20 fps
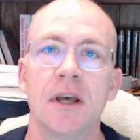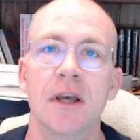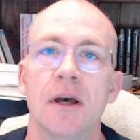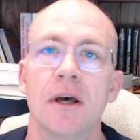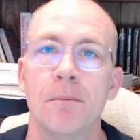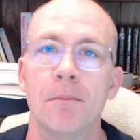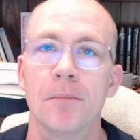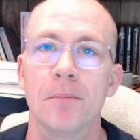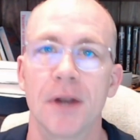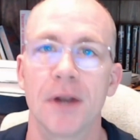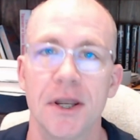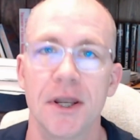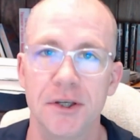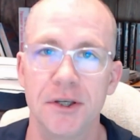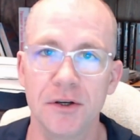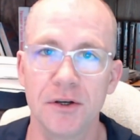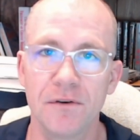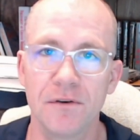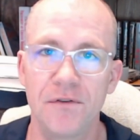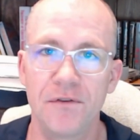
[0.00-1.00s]
but I
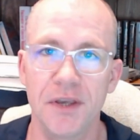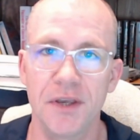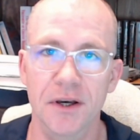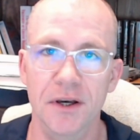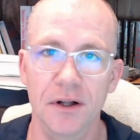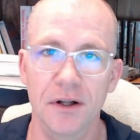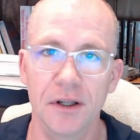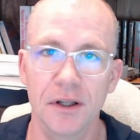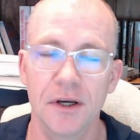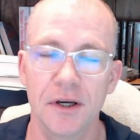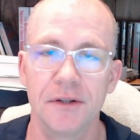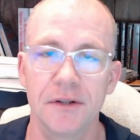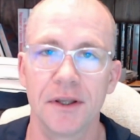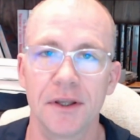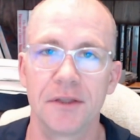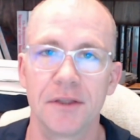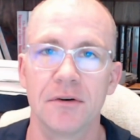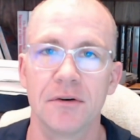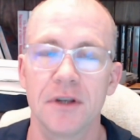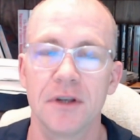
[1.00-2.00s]
do feel
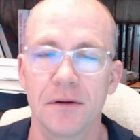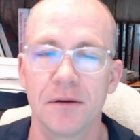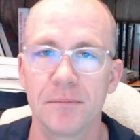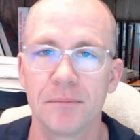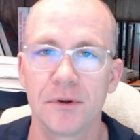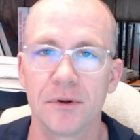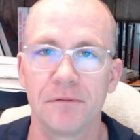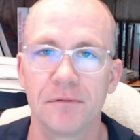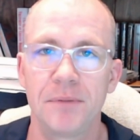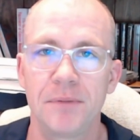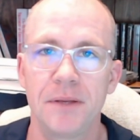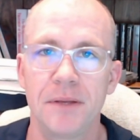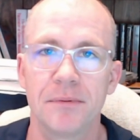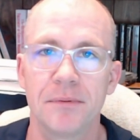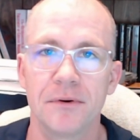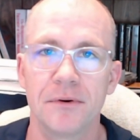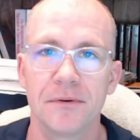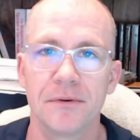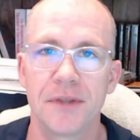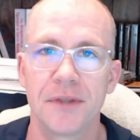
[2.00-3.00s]
that there are a number of
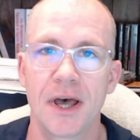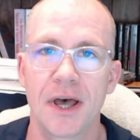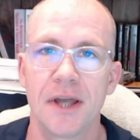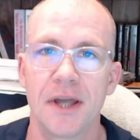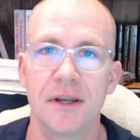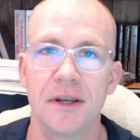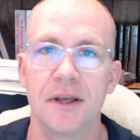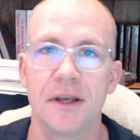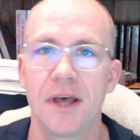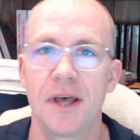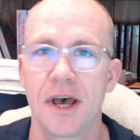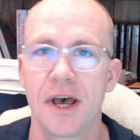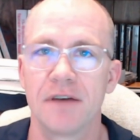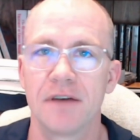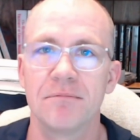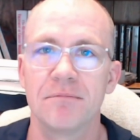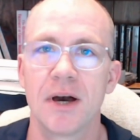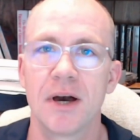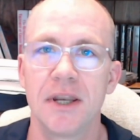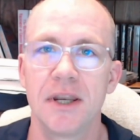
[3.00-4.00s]
people that
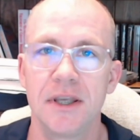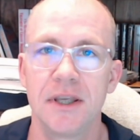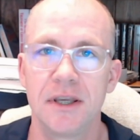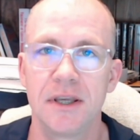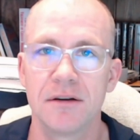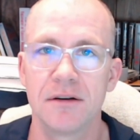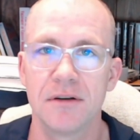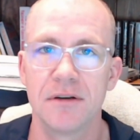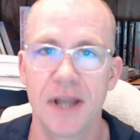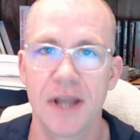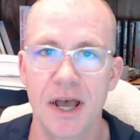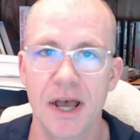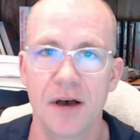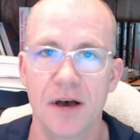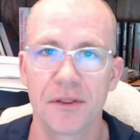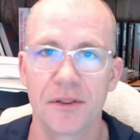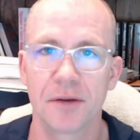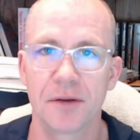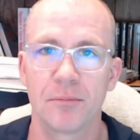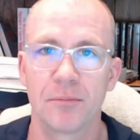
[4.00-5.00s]
have mining gear
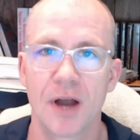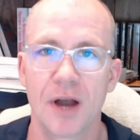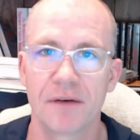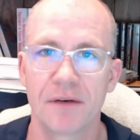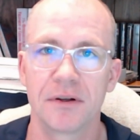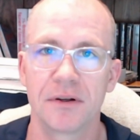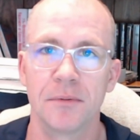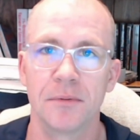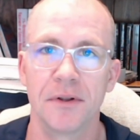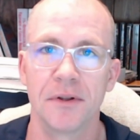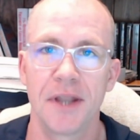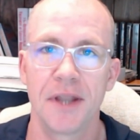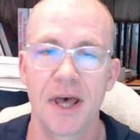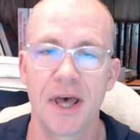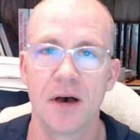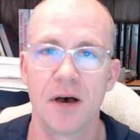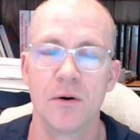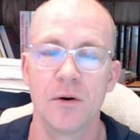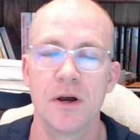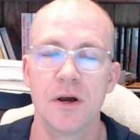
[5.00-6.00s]
now that are profitable
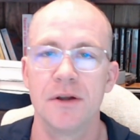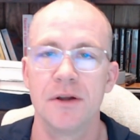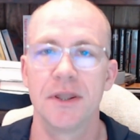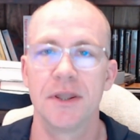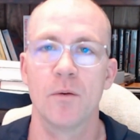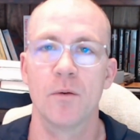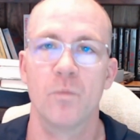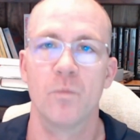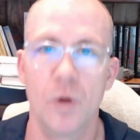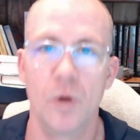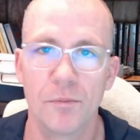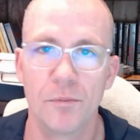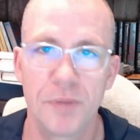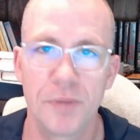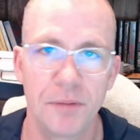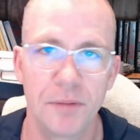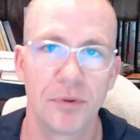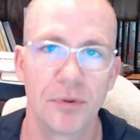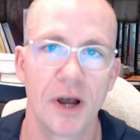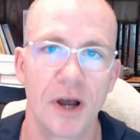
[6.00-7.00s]
now that won't
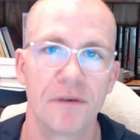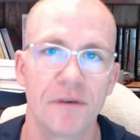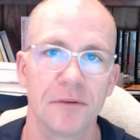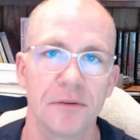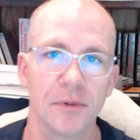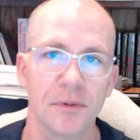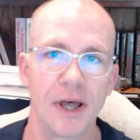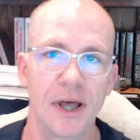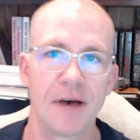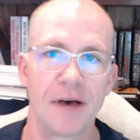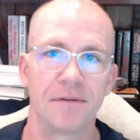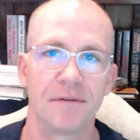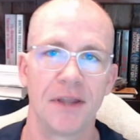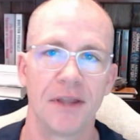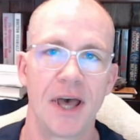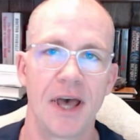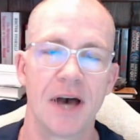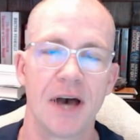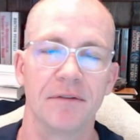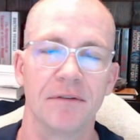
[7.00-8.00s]
be profitable after the
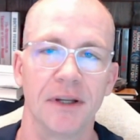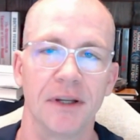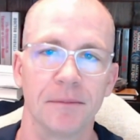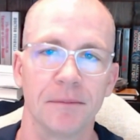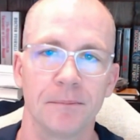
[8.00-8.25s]
halvening.